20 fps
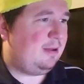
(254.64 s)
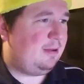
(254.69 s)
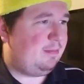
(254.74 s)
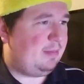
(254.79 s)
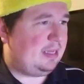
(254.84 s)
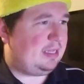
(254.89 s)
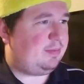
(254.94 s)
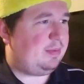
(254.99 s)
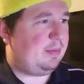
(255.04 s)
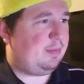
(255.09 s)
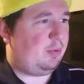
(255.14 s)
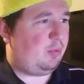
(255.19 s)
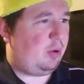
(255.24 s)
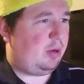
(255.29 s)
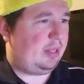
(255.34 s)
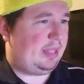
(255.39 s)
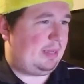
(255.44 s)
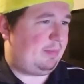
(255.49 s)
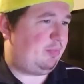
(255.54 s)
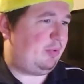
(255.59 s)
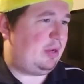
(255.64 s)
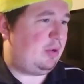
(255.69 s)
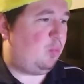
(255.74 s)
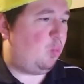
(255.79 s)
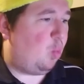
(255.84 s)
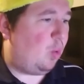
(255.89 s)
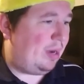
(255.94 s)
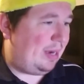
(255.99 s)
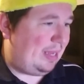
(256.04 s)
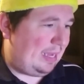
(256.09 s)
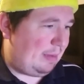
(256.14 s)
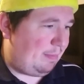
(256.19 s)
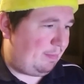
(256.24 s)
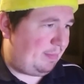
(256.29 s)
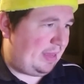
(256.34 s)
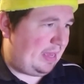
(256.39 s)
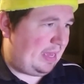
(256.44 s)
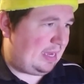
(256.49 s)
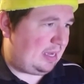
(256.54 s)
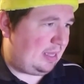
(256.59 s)
makes people want to like bring Winamp
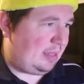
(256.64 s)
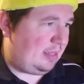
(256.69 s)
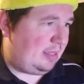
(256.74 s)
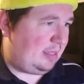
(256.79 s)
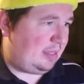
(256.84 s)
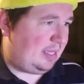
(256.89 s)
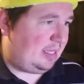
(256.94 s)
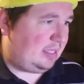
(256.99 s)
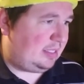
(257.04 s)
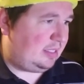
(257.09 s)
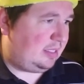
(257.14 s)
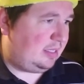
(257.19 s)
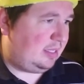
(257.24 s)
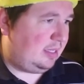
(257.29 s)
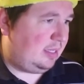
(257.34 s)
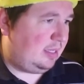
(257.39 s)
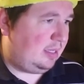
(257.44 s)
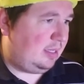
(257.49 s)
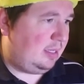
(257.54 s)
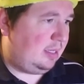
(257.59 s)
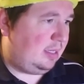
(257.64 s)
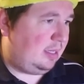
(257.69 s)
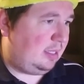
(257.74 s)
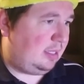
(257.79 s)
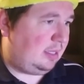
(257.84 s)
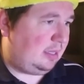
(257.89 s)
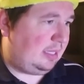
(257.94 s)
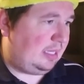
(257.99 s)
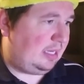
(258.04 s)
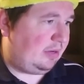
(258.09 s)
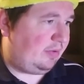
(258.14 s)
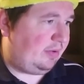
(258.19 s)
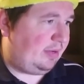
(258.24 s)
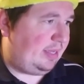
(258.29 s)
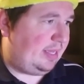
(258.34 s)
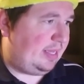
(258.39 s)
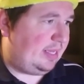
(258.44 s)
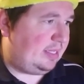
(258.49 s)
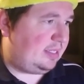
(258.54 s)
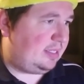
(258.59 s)
back. I think that's
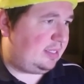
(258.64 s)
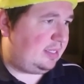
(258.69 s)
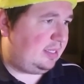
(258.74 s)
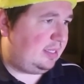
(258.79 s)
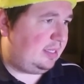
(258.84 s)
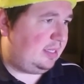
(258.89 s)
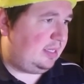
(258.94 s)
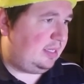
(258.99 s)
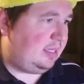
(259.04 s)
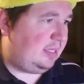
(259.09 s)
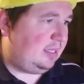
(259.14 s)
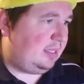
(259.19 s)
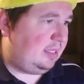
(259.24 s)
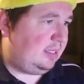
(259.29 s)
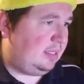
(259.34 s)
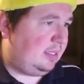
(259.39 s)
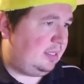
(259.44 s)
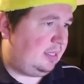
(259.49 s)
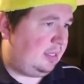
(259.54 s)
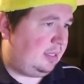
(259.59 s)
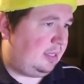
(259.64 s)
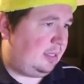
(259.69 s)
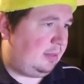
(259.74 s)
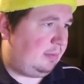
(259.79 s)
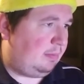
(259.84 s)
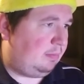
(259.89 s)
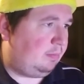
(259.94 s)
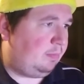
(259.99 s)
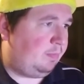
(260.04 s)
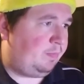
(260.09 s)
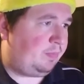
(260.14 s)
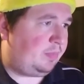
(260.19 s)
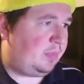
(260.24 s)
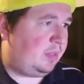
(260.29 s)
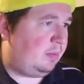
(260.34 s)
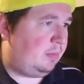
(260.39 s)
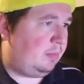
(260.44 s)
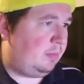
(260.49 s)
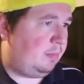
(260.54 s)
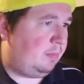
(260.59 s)
hilarious. Um,
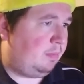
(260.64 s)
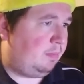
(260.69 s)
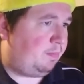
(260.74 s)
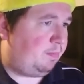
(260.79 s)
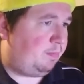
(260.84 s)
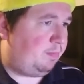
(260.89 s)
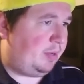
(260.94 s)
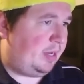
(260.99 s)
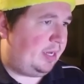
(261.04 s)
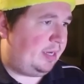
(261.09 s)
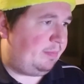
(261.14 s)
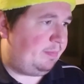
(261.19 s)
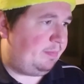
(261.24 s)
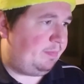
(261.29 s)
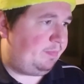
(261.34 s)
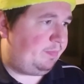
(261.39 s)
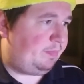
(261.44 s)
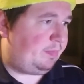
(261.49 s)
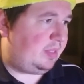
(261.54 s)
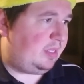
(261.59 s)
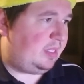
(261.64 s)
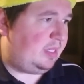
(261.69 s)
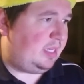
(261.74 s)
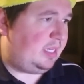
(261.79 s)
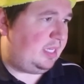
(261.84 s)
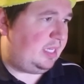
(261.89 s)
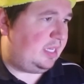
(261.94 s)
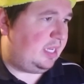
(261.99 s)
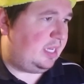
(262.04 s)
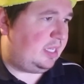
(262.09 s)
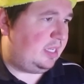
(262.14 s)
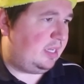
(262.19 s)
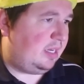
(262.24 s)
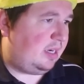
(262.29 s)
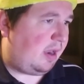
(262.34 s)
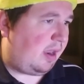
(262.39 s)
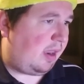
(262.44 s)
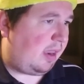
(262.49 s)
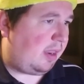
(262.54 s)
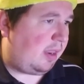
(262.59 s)
but he does.
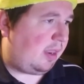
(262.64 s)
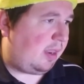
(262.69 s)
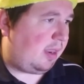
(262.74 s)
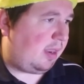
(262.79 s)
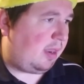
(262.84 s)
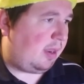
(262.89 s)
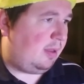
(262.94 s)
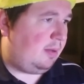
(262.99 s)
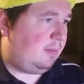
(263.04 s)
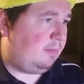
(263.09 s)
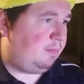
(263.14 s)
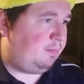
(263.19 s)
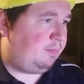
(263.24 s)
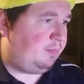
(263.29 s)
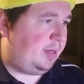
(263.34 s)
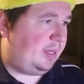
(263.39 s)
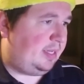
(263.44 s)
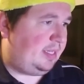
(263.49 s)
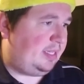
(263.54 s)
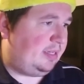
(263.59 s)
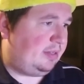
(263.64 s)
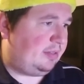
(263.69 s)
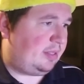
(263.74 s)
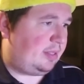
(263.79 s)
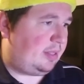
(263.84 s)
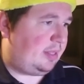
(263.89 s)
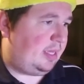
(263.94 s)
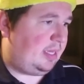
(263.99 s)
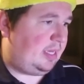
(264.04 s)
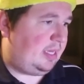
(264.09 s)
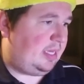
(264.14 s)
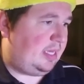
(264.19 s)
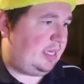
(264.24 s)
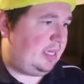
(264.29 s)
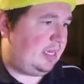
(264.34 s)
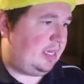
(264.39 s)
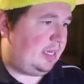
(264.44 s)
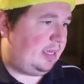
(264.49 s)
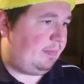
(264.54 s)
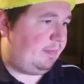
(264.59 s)
But here's the thing:
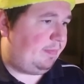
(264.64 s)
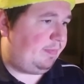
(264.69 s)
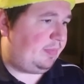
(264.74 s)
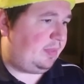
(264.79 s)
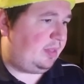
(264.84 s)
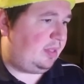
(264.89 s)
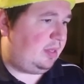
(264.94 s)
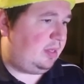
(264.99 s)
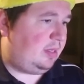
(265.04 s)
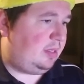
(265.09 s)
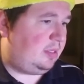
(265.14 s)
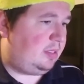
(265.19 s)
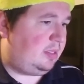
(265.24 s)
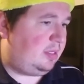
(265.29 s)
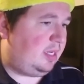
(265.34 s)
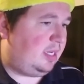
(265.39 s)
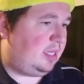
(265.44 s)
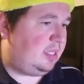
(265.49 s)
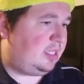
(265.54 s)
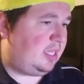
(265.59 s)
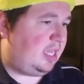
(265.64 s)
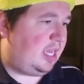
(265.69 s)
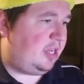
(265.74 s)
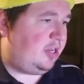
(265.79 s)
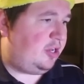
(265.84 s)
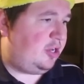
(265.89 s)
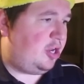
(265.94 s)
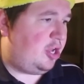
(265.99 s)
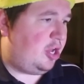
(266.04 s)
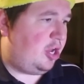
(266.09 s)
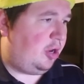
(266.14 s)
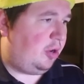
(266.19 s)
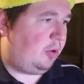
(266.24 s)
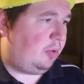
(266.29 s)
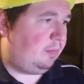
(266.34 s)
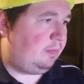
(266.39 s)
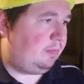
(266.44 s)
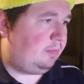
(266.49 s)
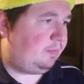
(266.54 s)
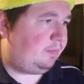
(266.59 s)
he um, does not
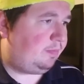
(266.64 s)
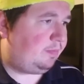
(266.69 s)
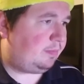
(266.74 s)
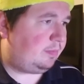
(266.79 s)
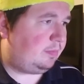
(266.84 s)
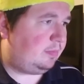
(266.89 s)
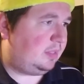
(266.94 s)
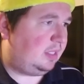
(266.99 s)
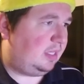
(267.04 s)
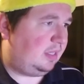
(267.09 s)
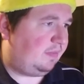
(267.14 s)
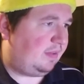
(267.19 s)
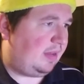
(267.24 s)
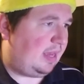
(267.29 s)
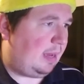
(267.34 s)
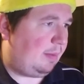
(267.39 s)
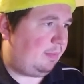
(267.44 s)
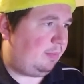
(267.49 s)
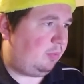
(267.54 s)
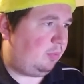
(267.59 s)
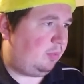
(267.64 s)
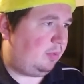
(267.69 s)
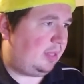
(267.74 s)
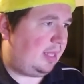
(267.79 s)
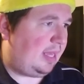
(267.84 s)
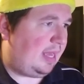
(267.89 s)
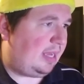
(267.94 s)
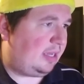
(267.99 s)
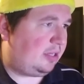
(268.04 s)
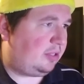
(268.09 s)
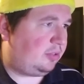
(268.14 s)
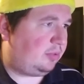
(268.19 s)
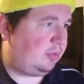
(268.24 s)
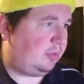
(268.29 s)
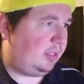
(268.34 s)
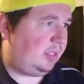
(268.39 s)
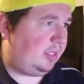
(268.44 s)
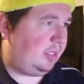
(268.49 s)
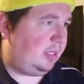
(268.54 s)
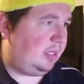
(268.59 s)
know if Apple will
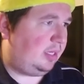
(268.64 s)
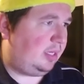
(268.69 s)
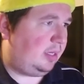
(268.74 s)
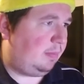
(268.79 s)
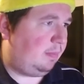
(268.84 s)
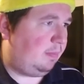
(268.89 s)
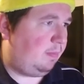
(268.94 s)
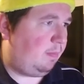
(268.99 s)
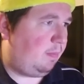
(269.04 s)
actually um,